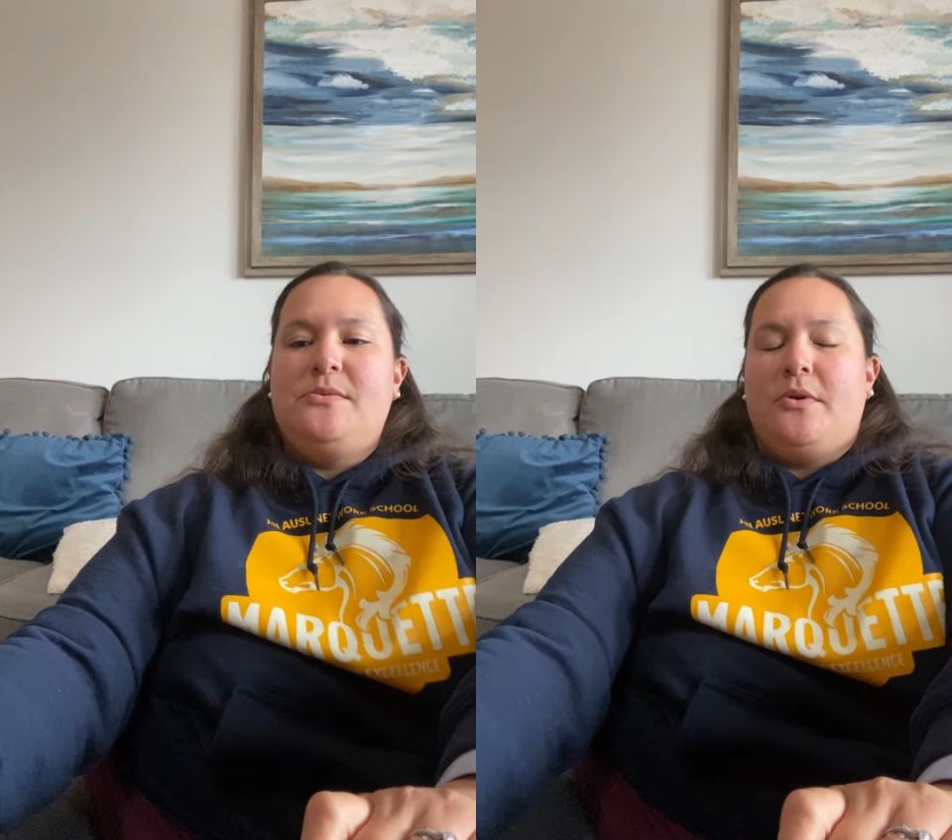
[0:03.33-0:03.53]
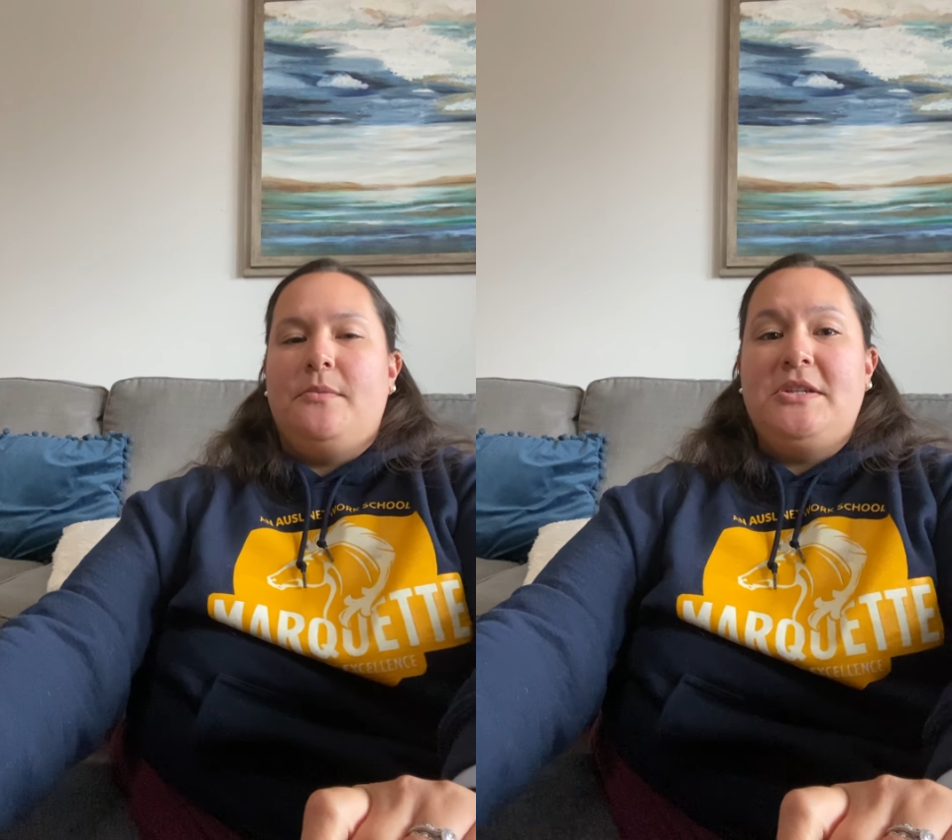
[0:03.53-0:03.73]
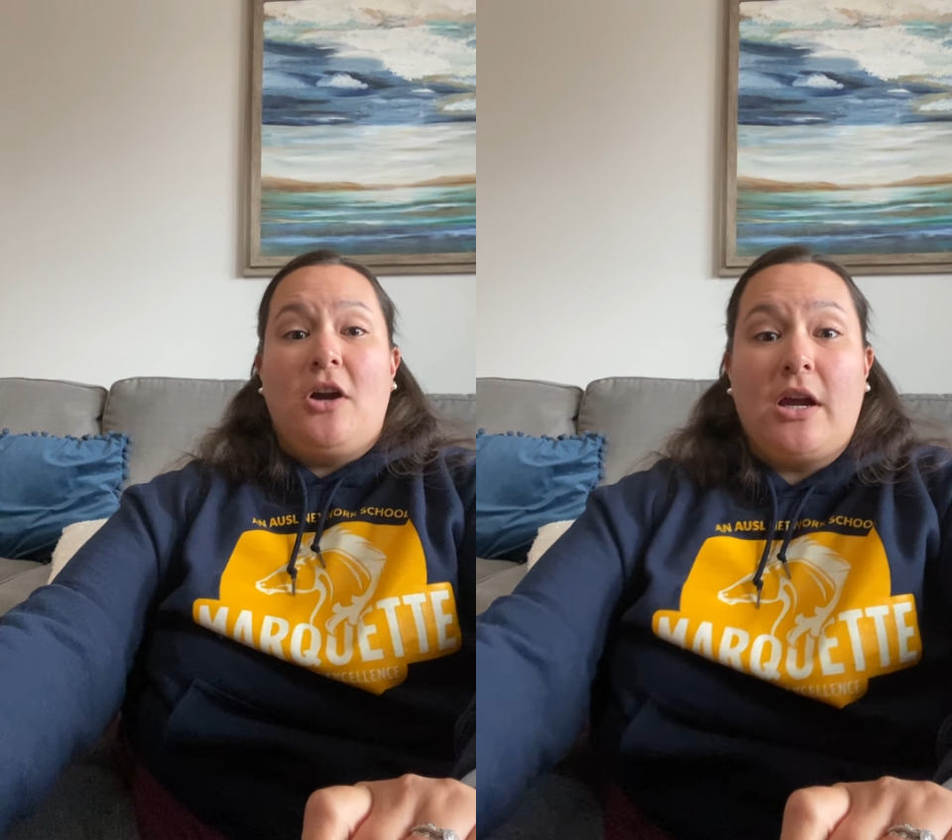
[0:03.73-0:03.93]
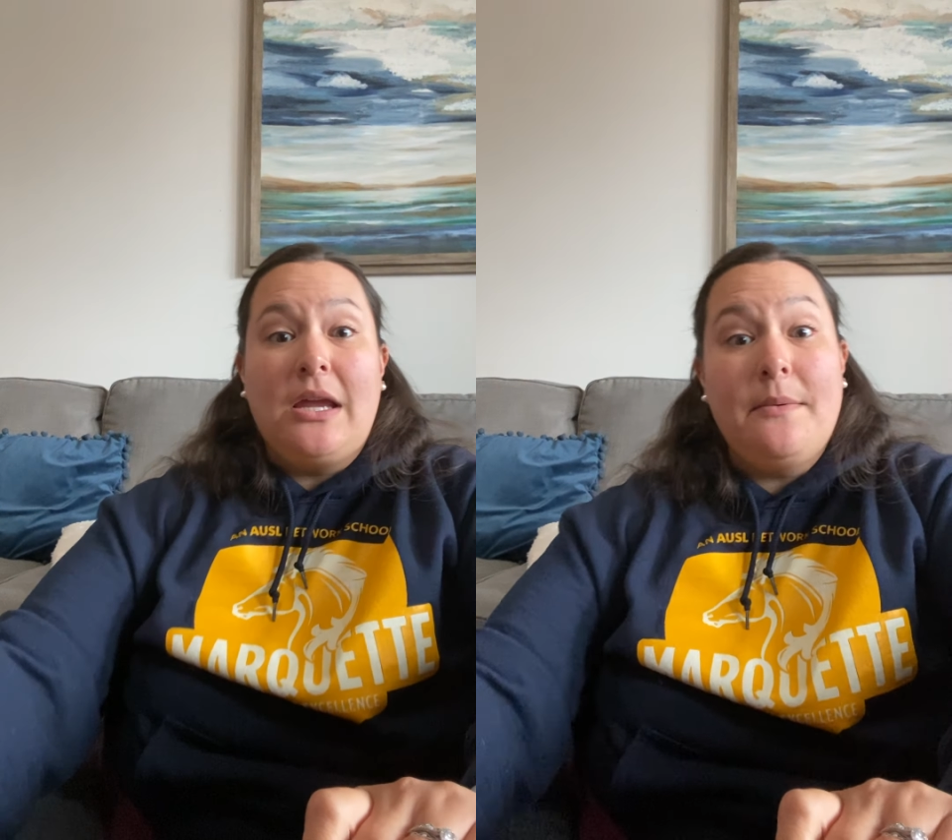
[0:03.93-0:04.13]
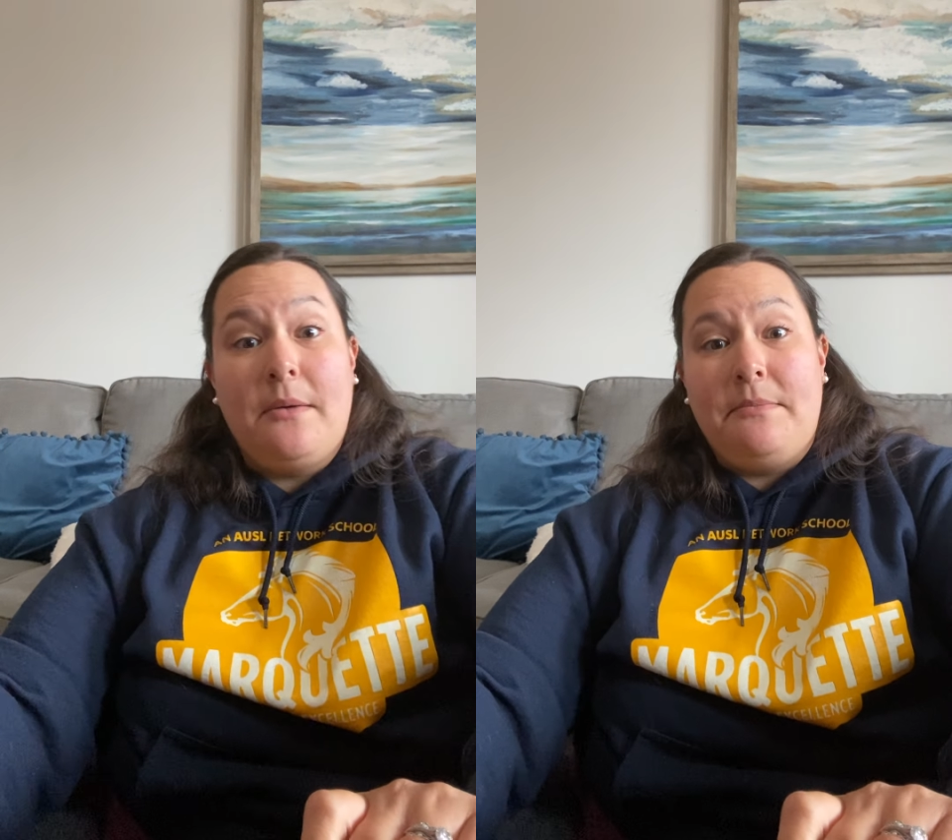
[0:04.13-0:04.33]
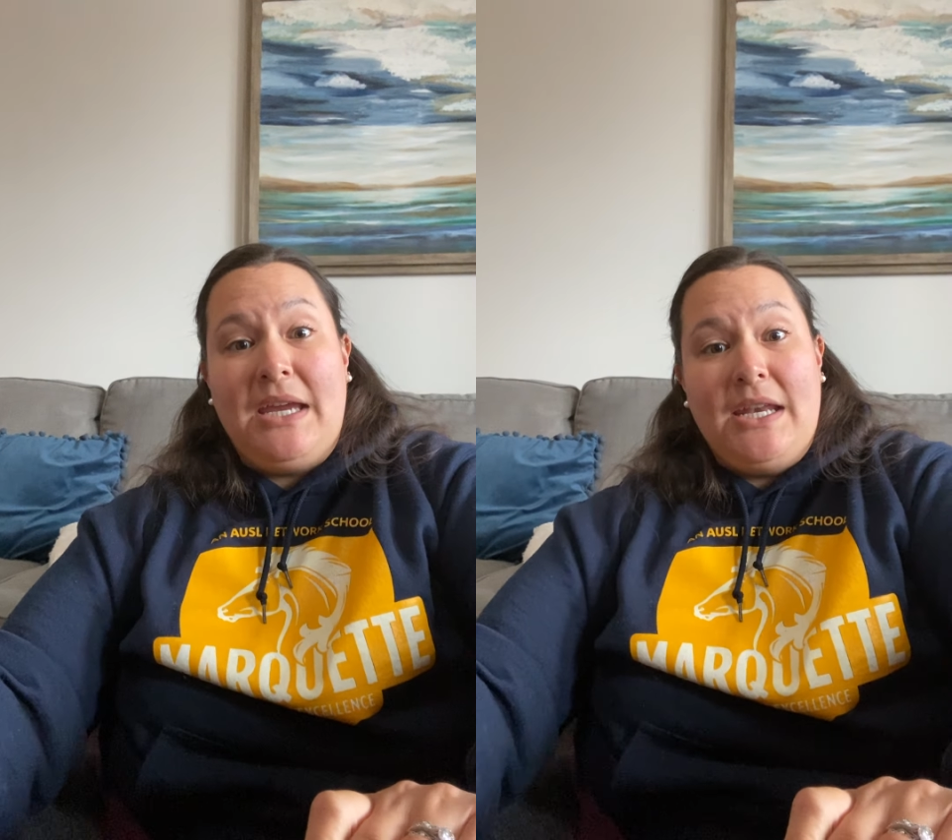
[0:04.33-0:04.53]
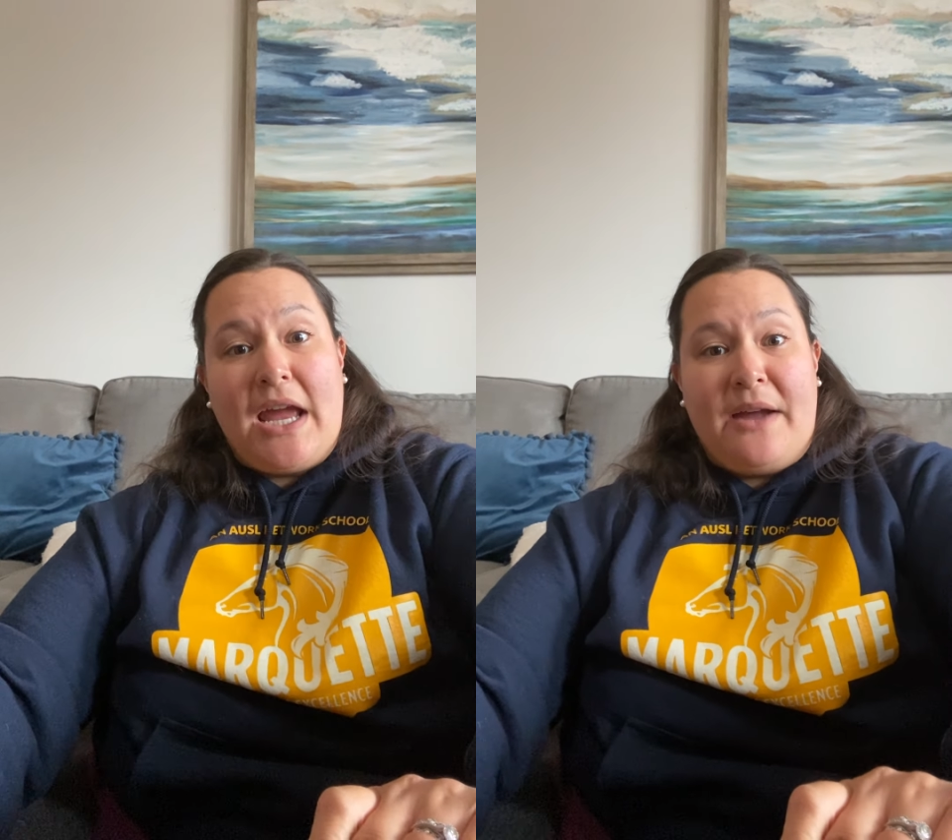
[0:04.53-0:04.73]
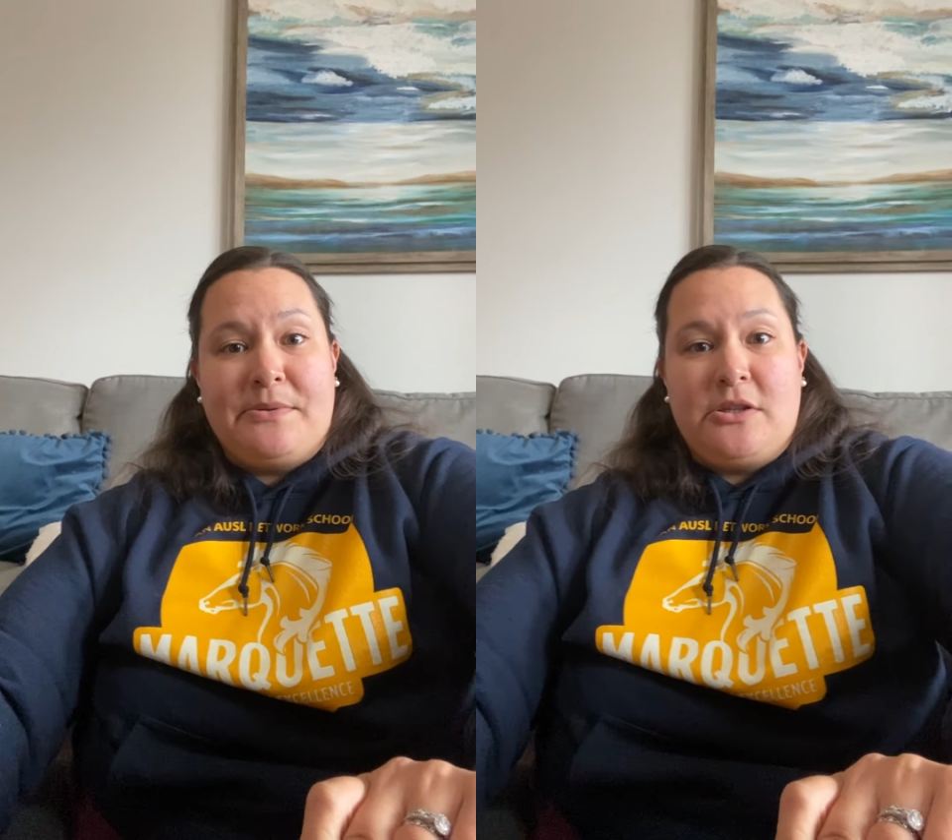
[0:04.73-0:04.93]
we're going to be talking about mean
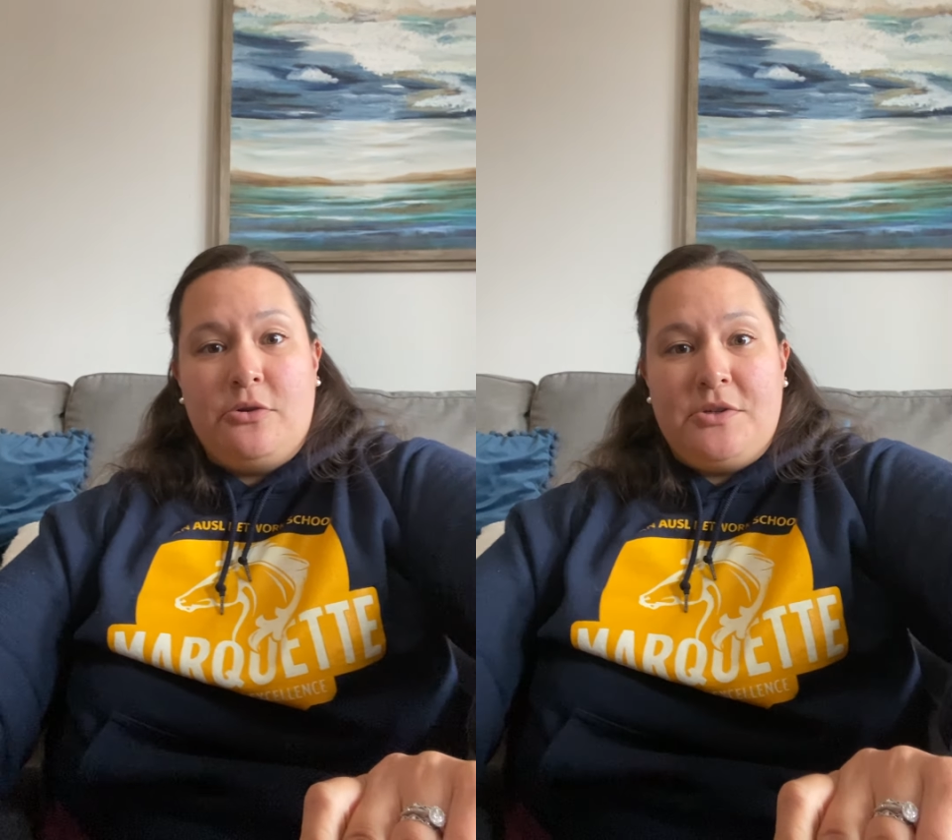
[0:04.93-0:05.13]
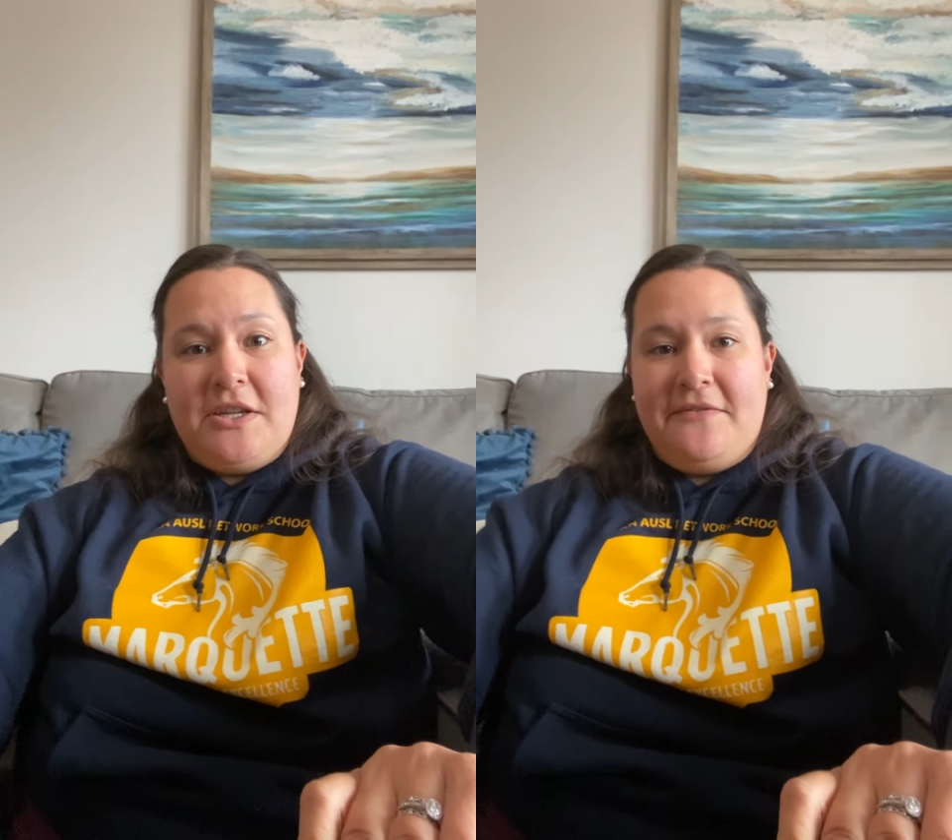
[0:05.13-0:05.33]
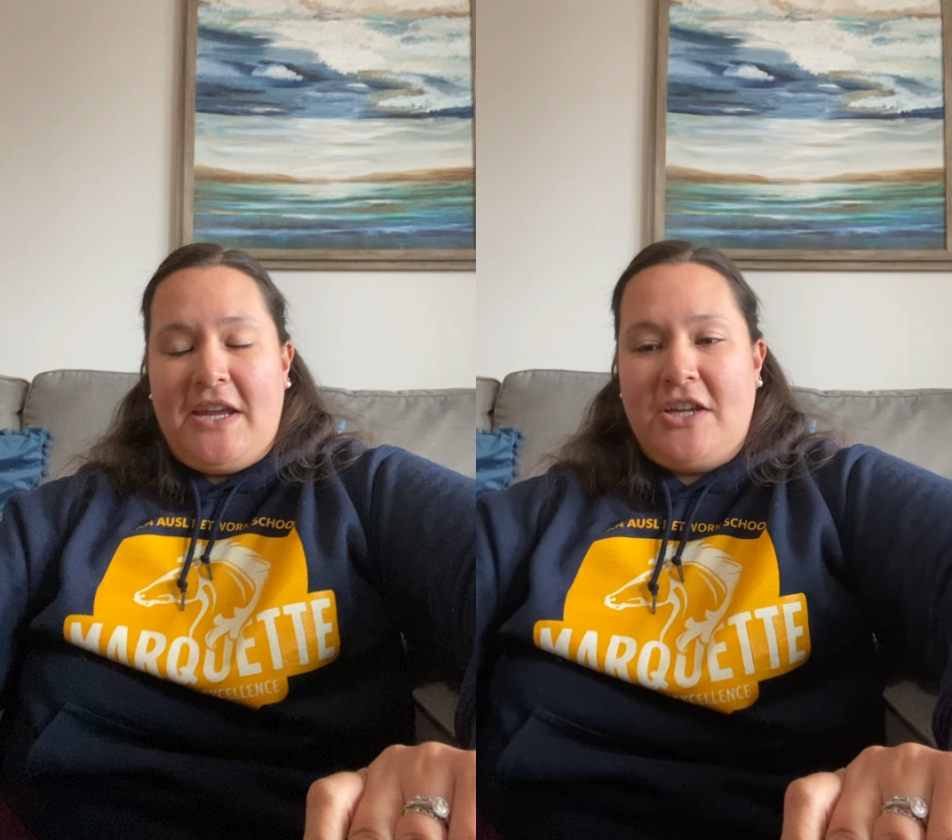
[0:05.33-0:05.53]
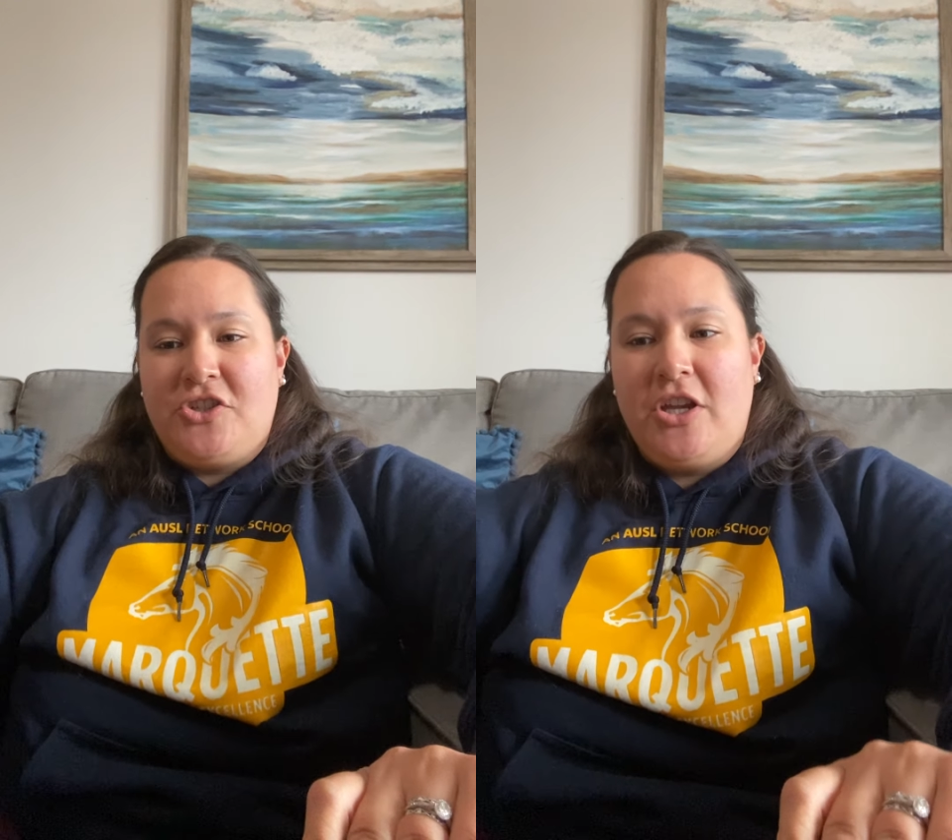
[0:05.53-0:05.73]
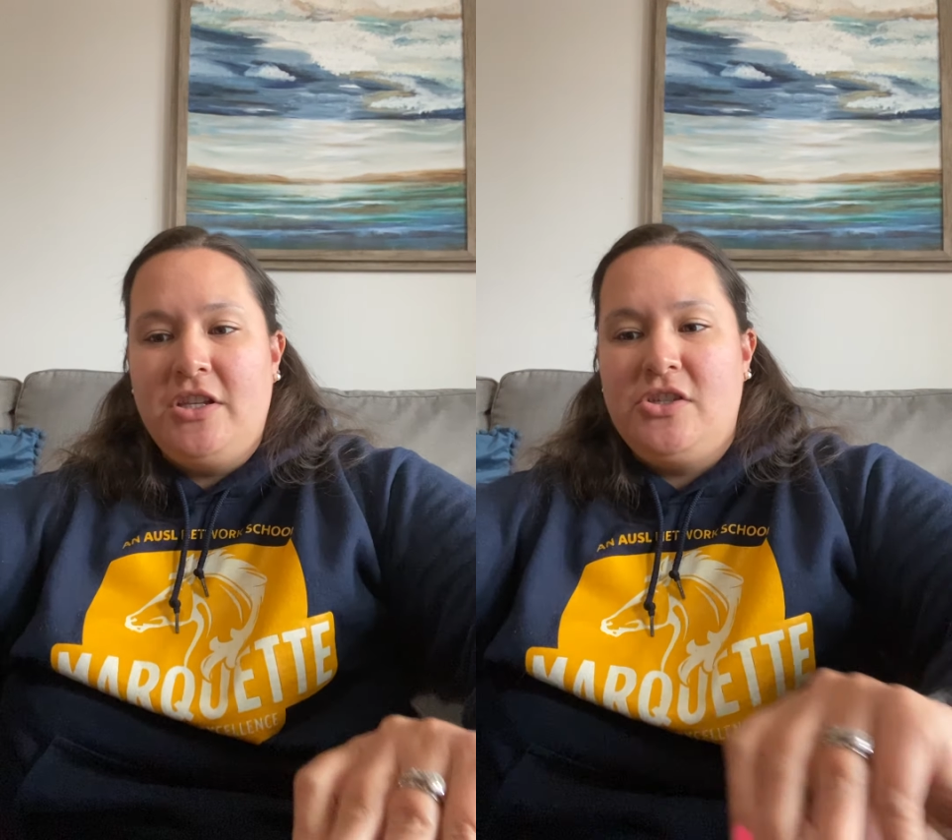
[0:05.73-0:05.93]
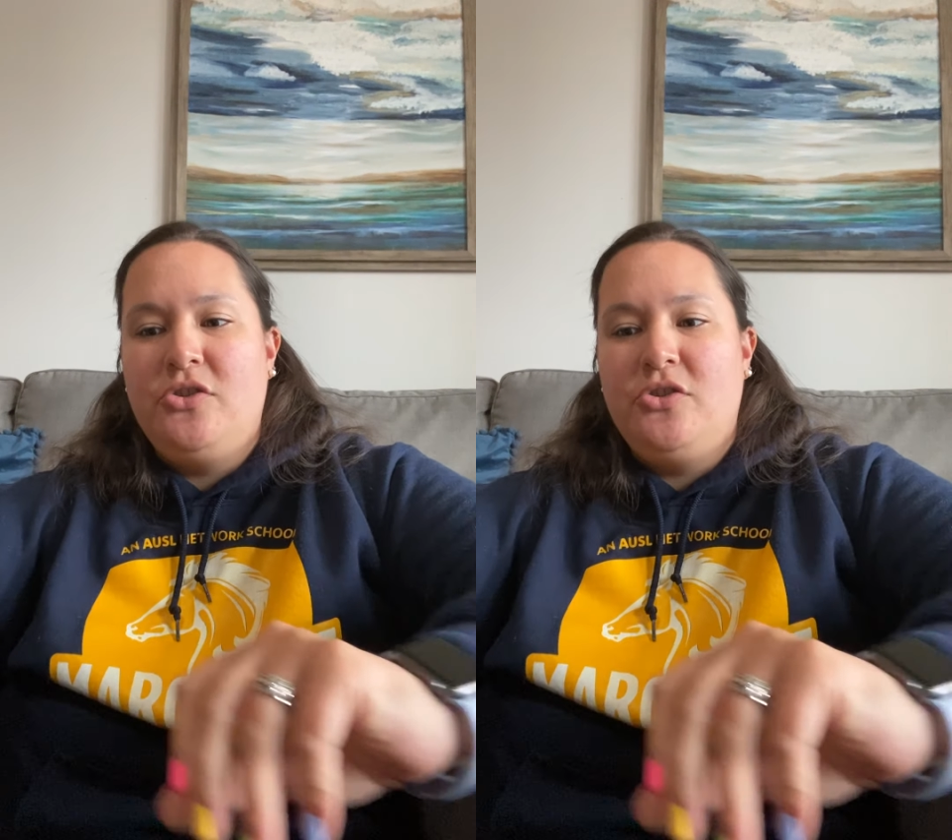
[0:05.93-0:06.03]
absolute deviation.